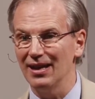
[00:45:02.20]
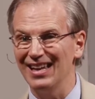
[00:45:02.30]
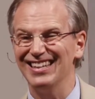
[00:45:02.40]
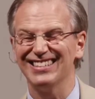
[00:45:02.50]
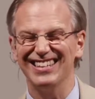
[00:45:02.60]

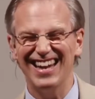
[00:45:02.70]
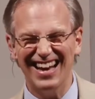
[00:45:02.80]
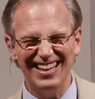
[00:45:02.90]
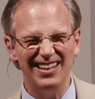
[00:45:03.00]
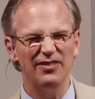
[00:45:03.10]
it is a
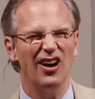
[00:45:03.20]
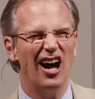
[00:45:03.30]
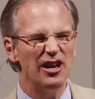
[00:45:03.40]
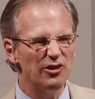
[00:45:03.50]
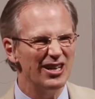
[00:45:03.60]
negative
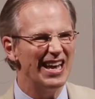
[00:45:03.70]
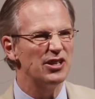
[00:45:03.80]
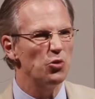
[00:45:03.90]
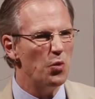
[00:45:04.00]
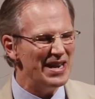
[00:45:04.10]
hundred
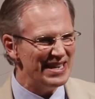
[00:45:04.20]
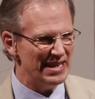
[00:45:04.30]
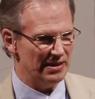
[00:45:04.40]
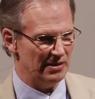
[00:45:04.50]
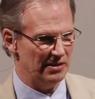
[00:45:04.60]
and
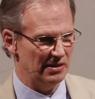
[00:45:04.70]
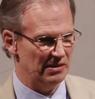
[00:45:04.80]
twentieth